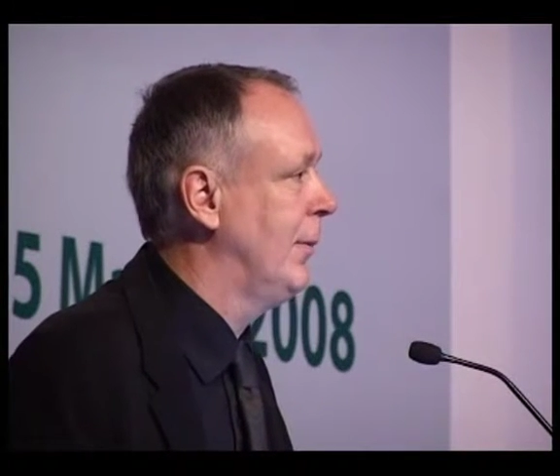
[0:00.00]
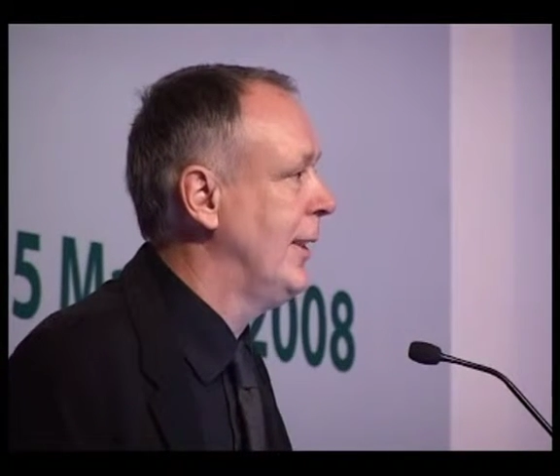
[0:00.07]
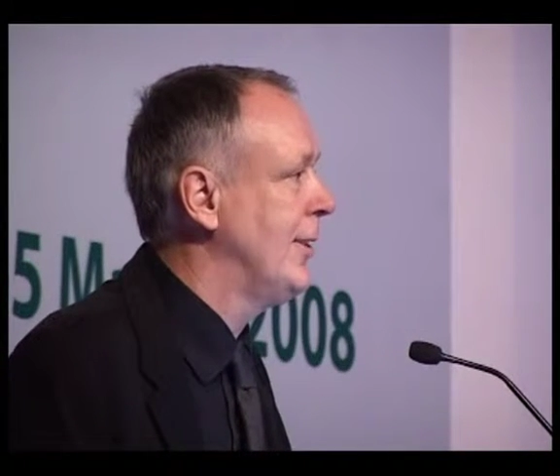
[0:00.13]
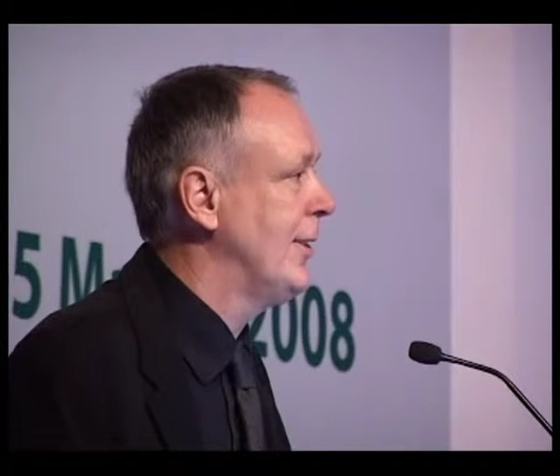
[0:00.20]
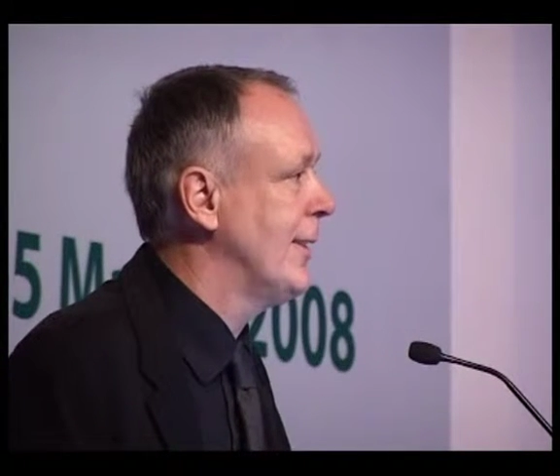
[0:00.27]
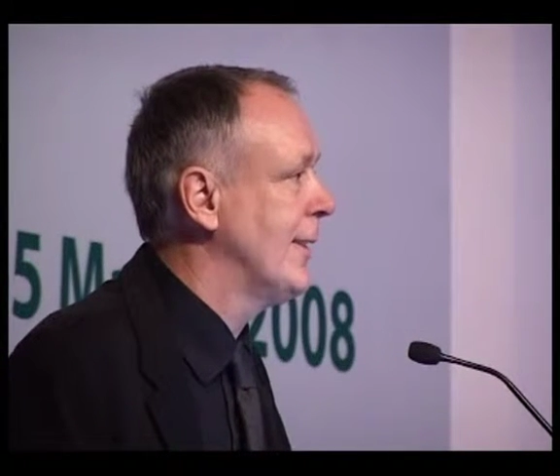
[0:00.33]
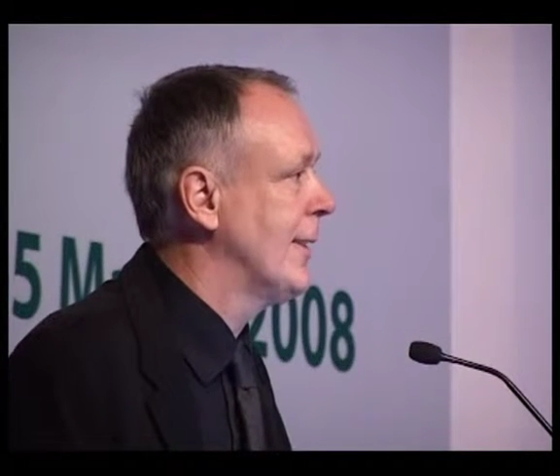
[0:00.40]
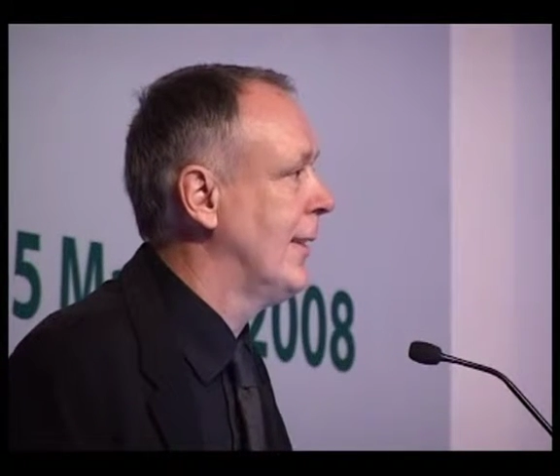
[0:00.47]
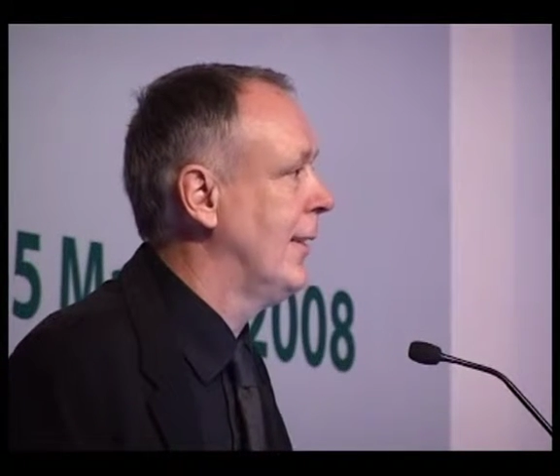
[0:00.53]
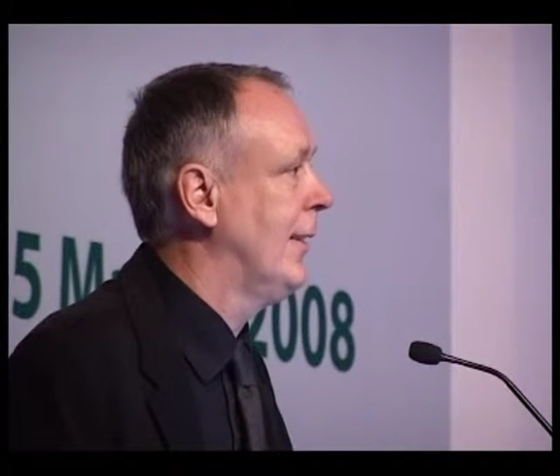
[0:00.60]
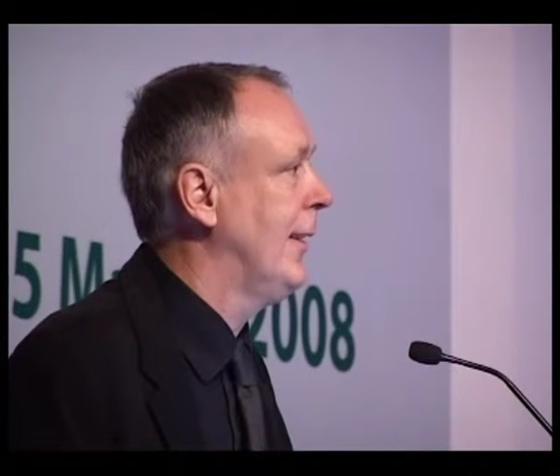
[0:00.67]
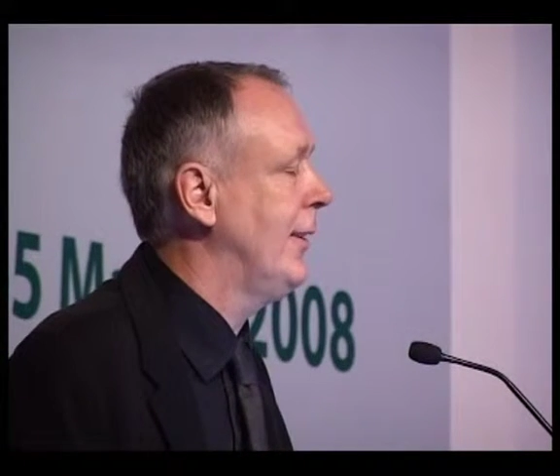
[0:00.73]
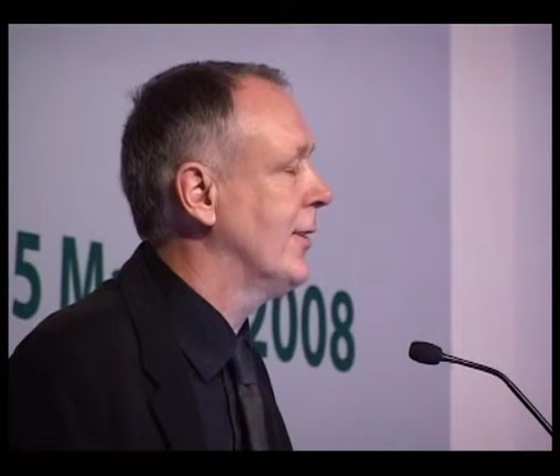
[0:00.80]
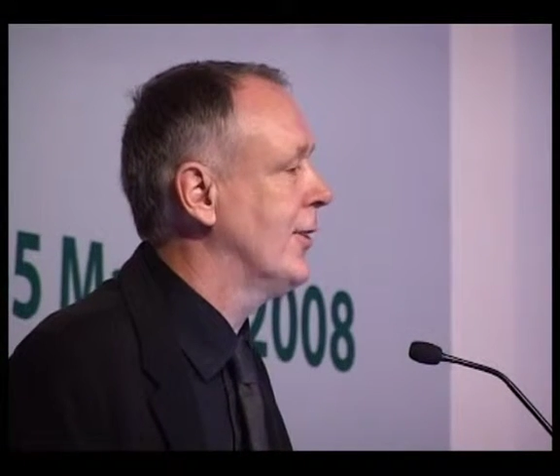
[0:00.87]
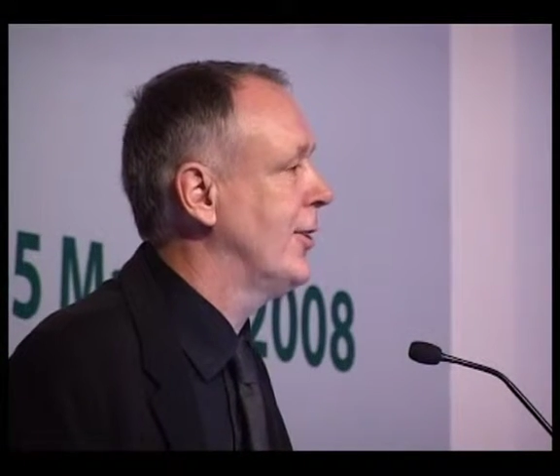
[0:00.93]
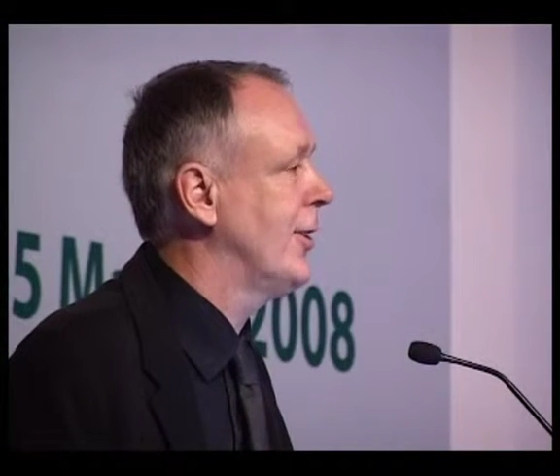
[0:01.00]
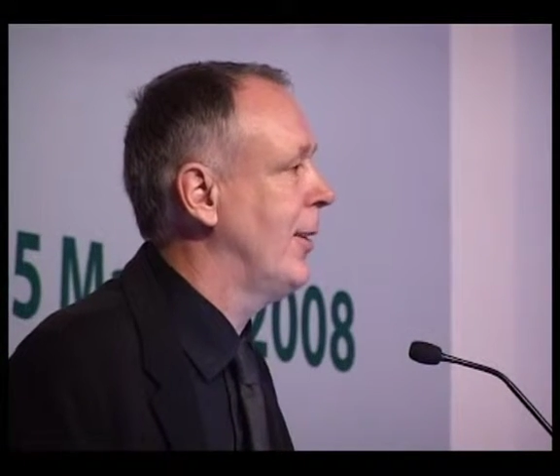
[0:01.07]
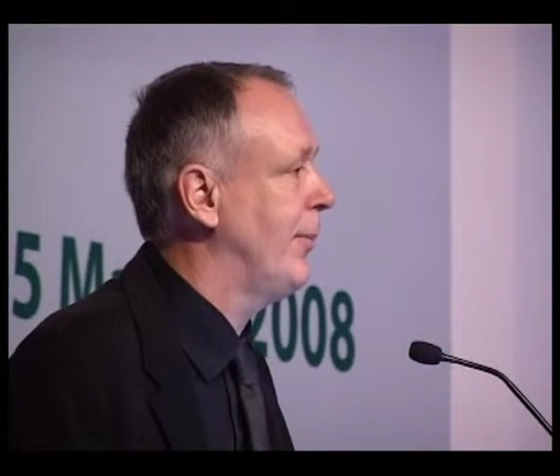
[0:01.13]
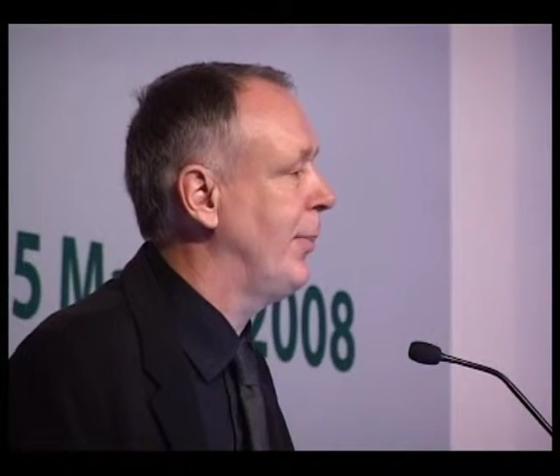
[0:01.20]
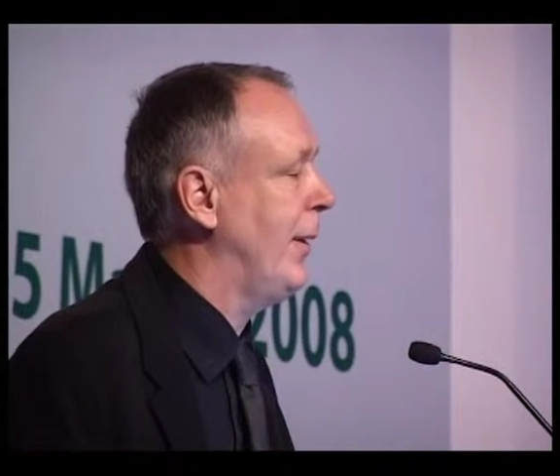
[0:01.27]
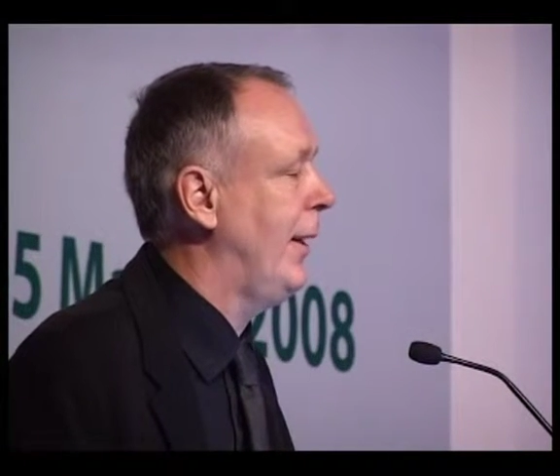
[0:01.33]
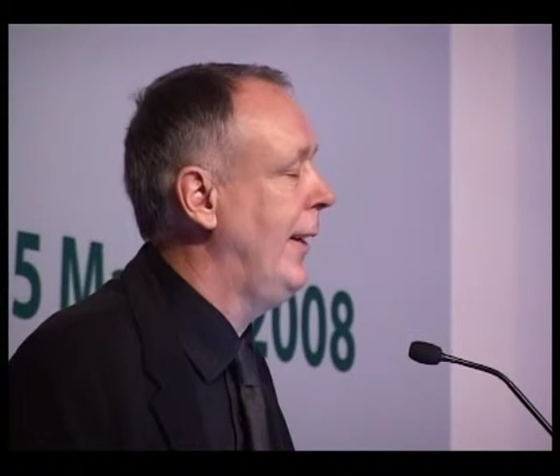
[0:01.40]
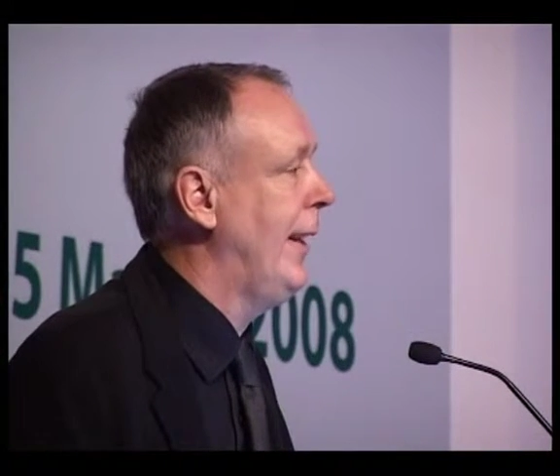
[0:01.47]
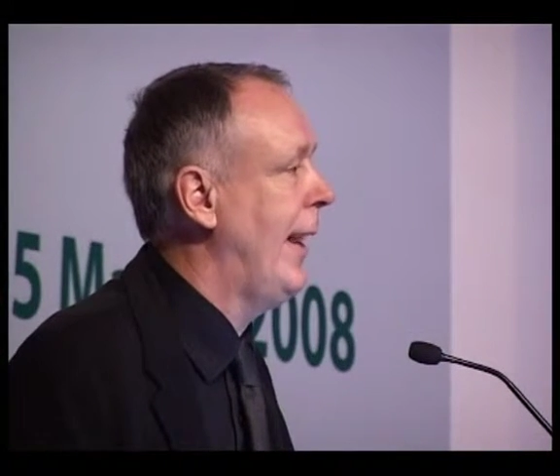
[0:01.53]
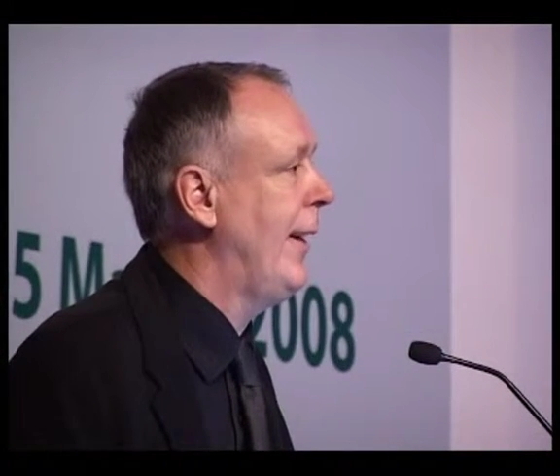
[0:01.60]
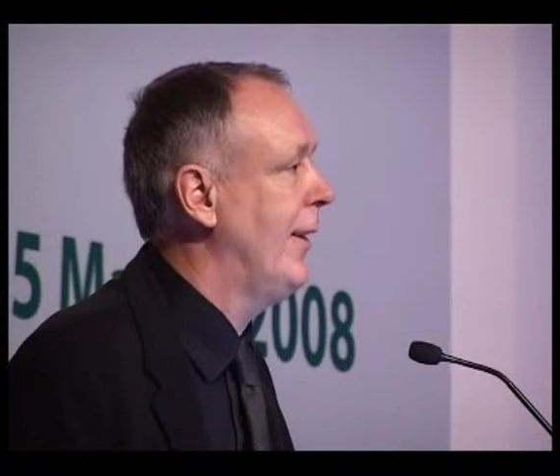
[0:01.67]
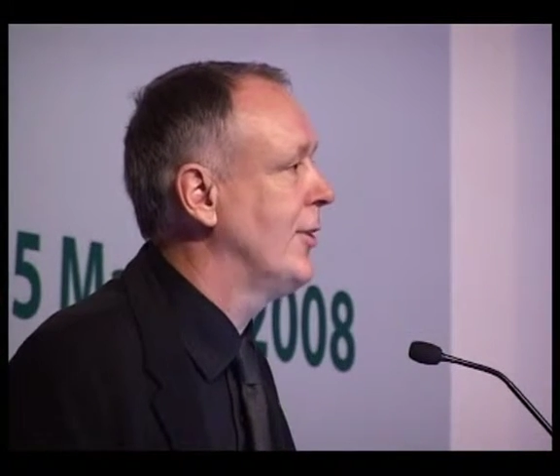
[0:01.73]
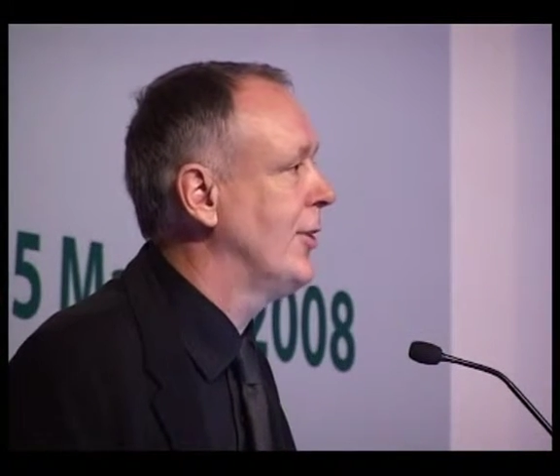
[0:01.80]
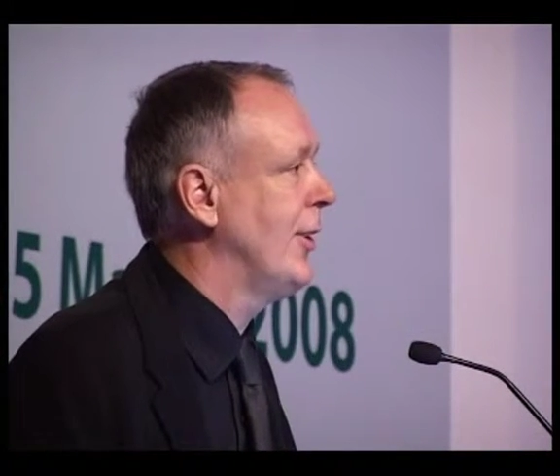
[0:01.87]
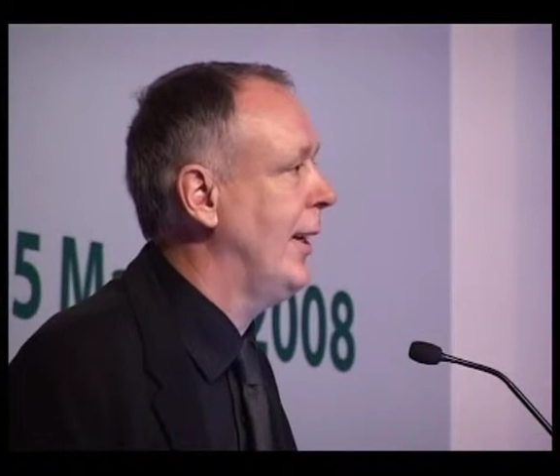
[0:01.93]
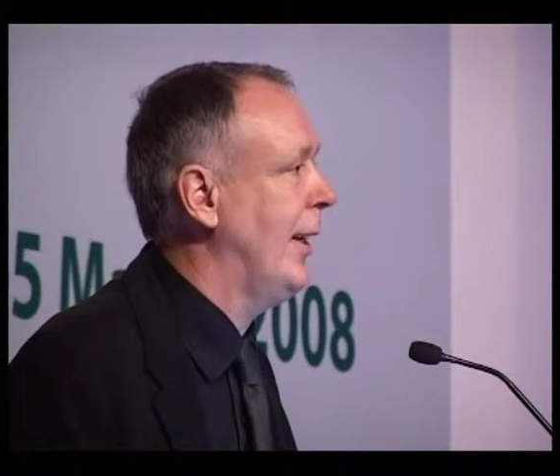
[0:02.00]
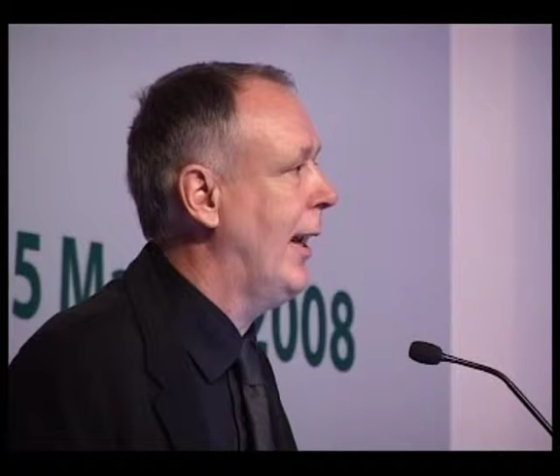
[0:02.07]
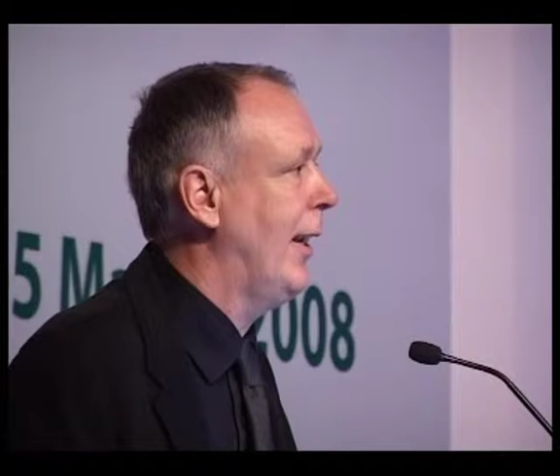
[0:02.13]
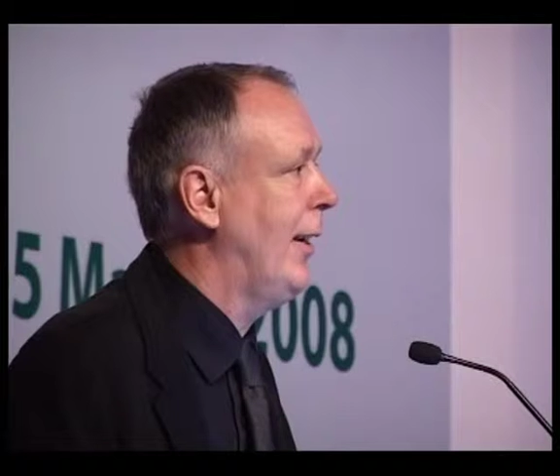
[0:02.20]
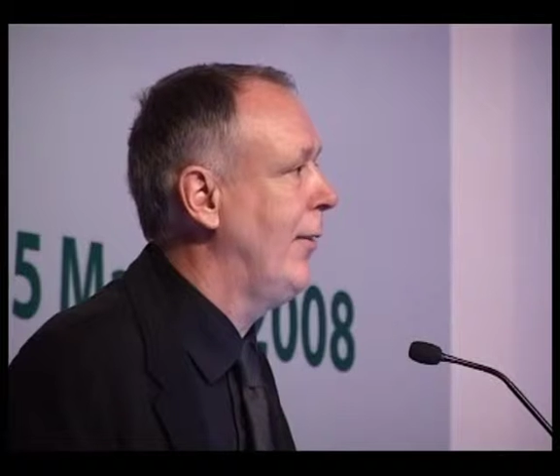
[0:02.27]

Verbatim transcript: which is Leadership in Energy